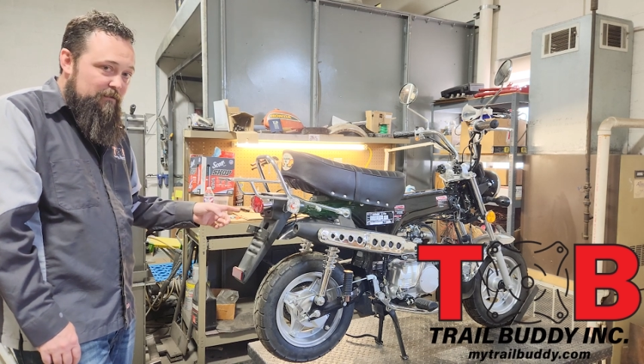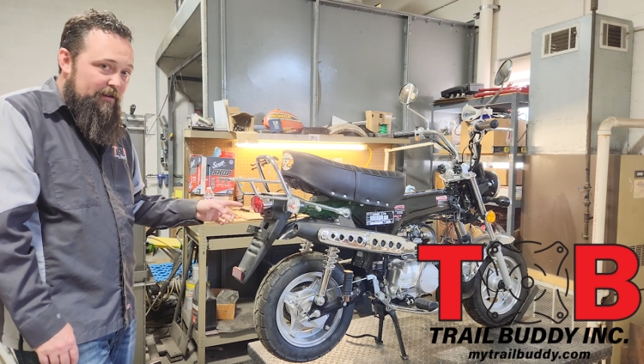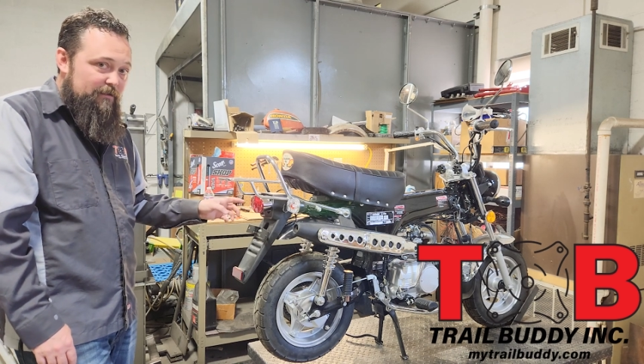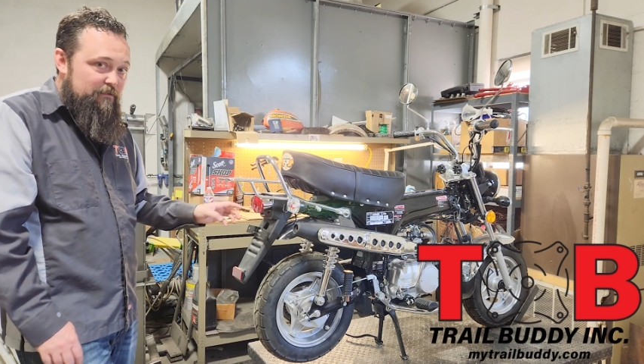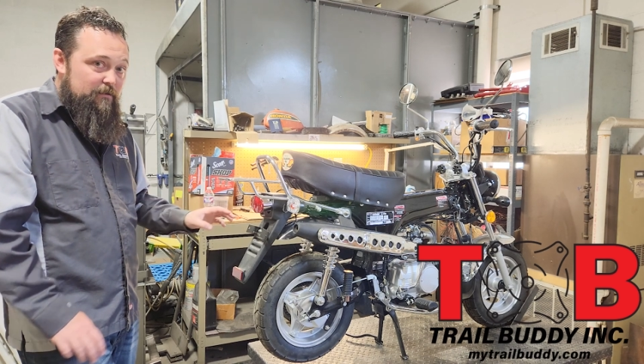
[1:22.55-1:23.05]
so
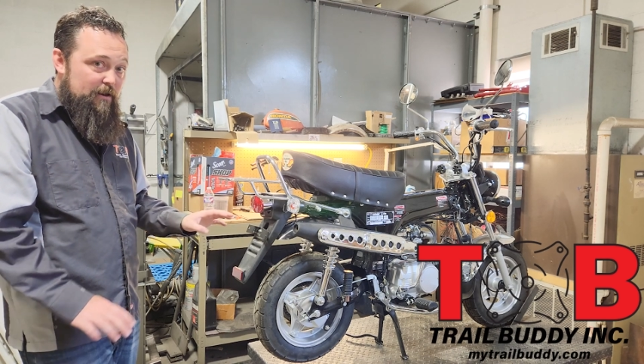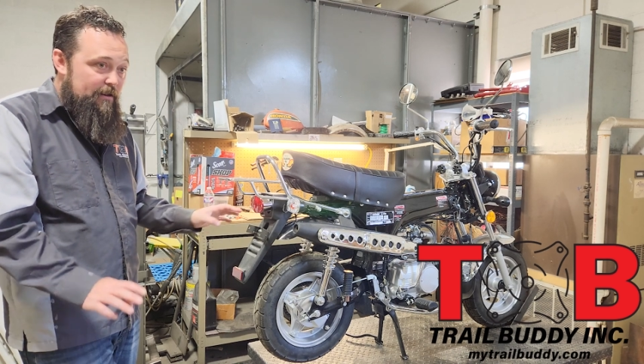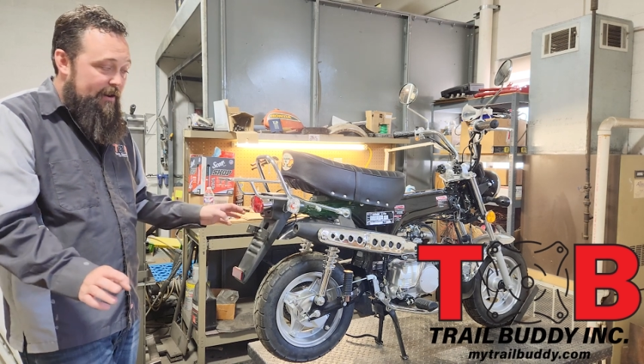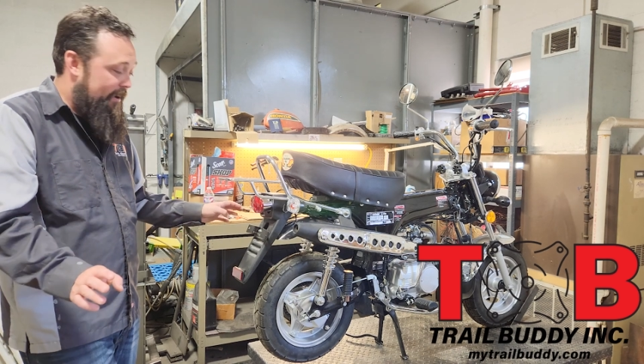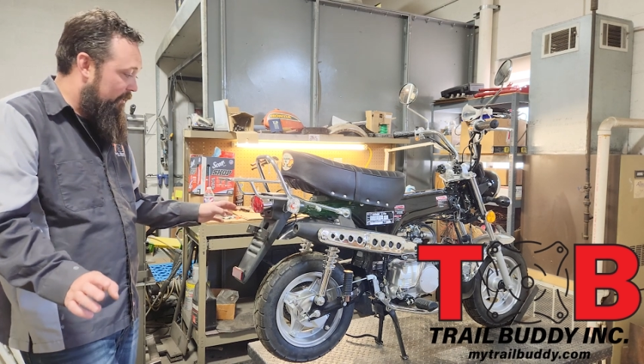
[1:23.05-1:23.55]
that's
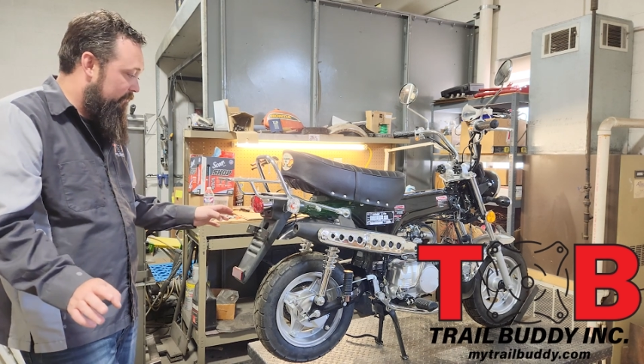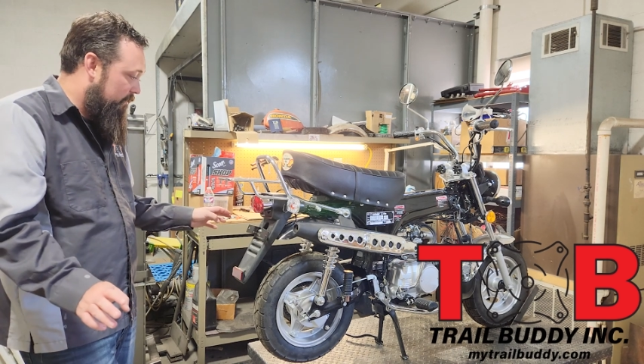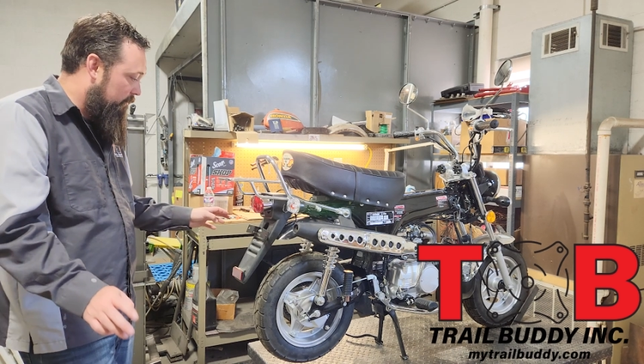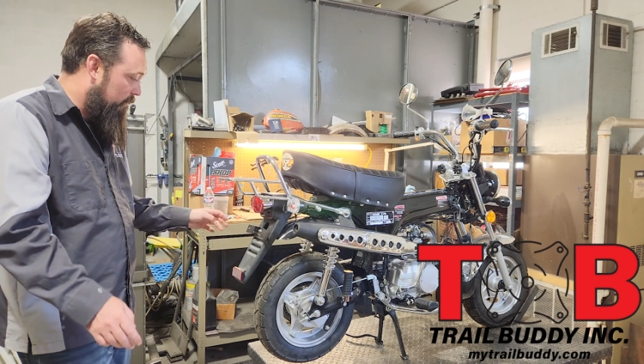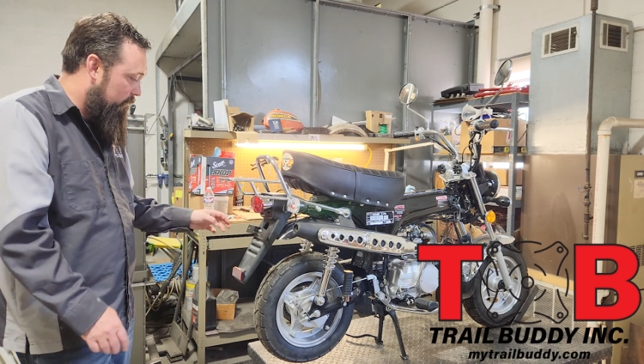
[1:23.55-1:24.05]
not even
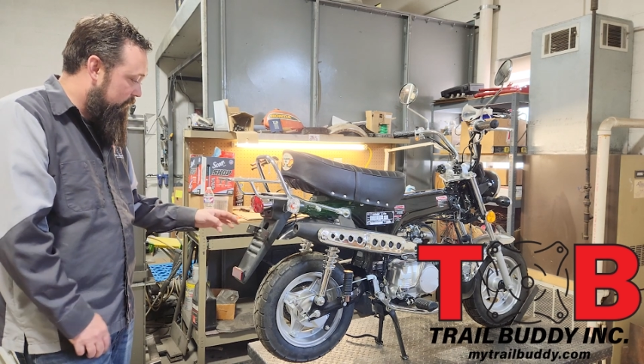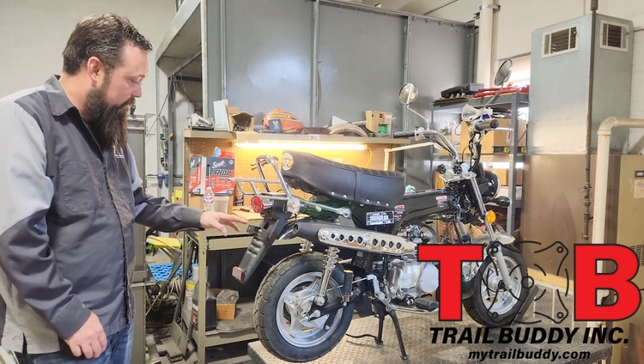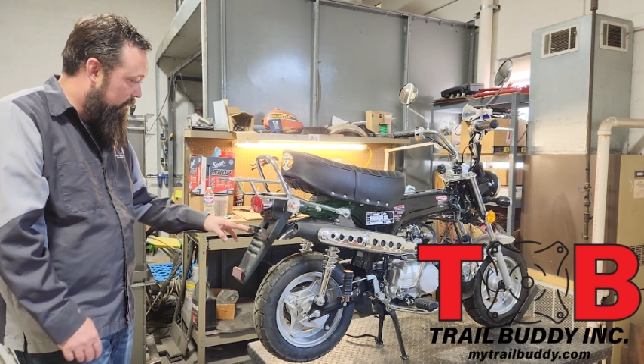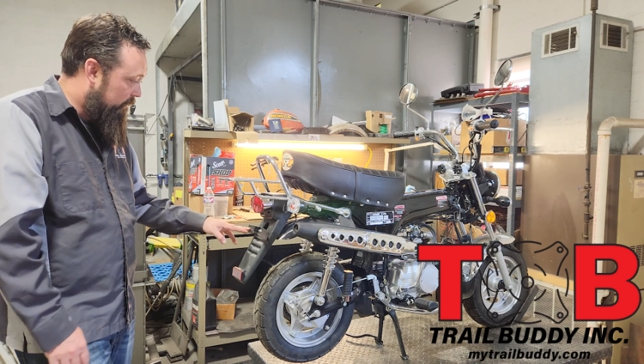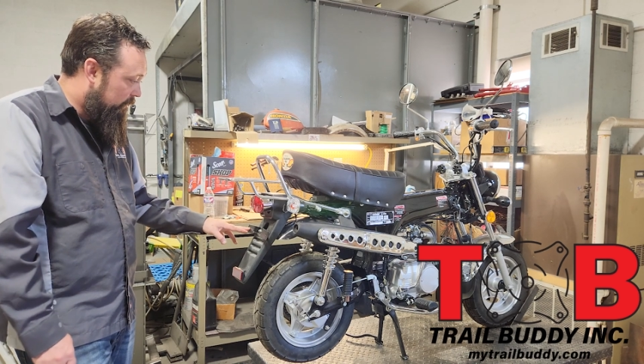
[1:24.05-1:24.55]
close.
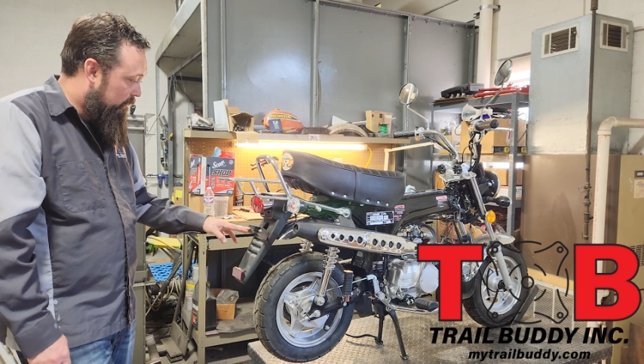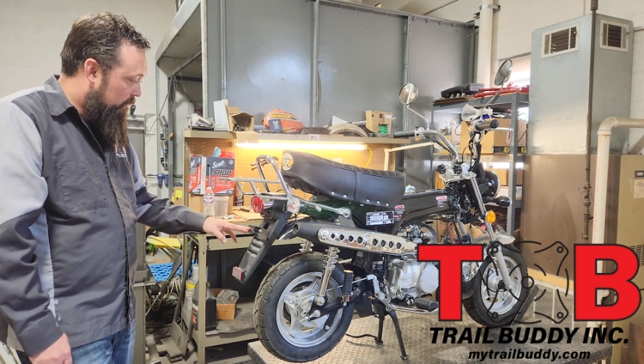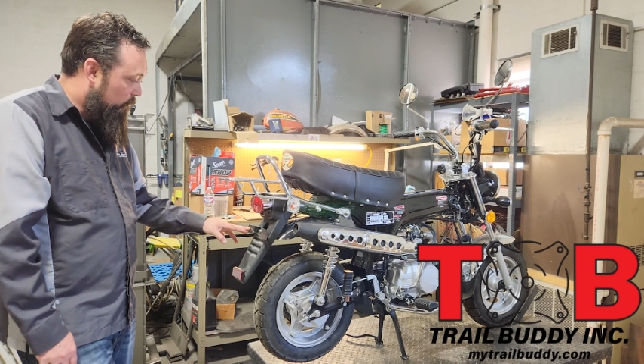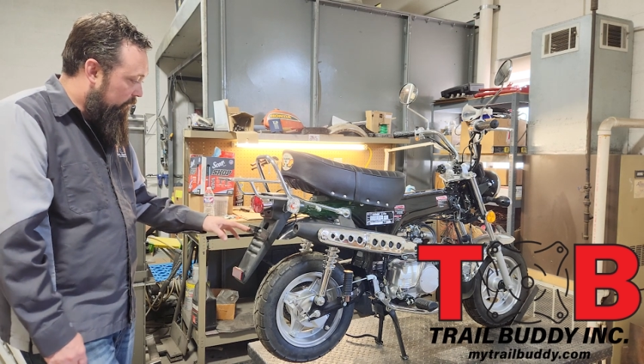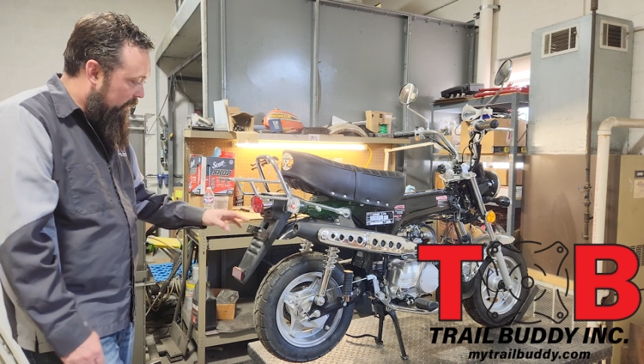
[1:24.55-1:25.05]

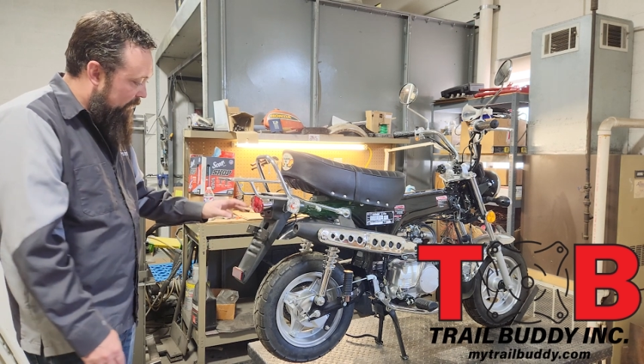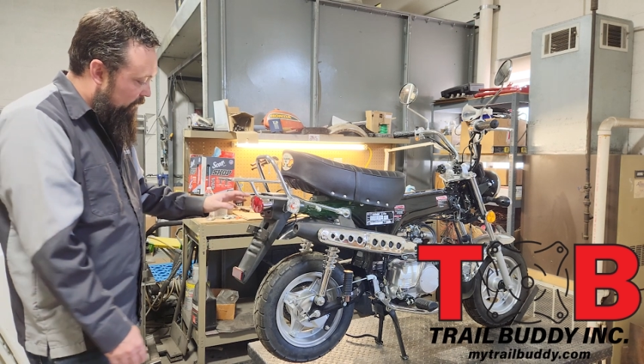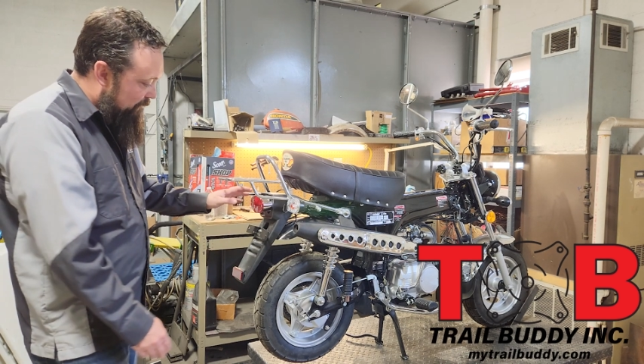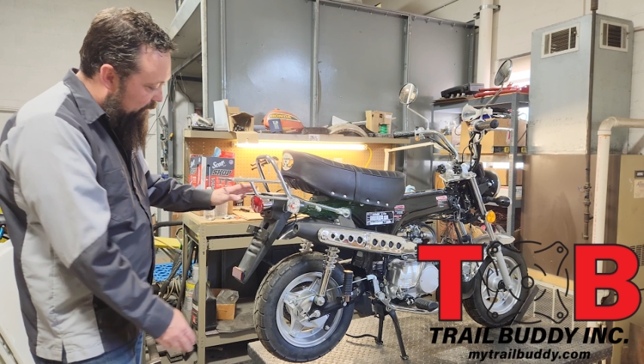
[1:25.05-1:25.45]
We've got this